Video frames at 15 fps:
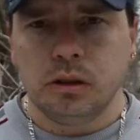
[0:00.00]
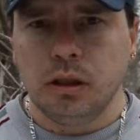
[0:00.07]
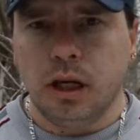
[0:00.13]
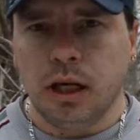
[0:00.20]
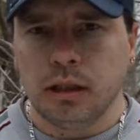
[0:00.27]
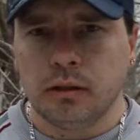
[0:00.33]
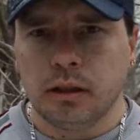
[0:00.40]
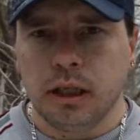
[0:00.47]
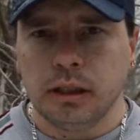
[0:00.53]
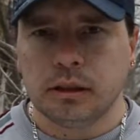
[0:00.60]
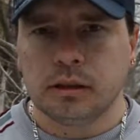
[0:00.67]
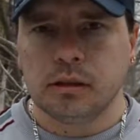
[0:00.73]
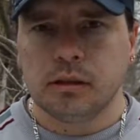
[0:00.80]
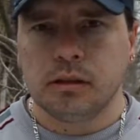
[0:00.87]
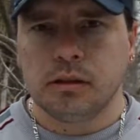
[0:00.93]
I don't know,
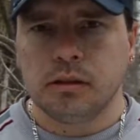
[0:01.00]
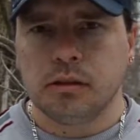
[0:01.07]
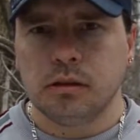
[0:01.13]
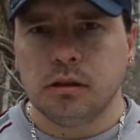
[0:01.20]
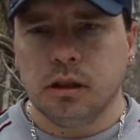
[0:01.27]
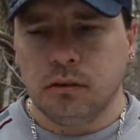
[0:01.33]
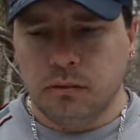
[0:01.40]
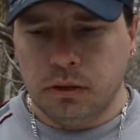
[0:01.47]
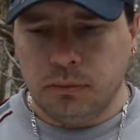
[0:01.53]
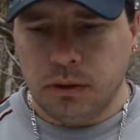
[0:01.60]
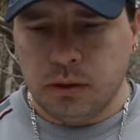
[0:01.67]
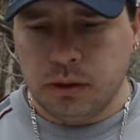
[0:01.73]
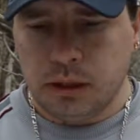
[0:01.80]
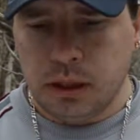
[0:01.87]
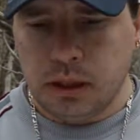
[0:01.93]
guys. Nothing more
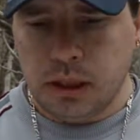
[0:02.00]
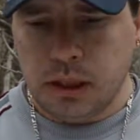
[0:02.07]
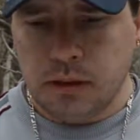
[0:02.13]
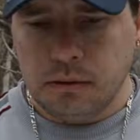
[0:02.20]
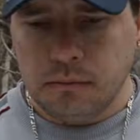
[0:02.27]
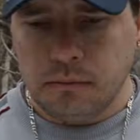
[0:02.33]
to say on that.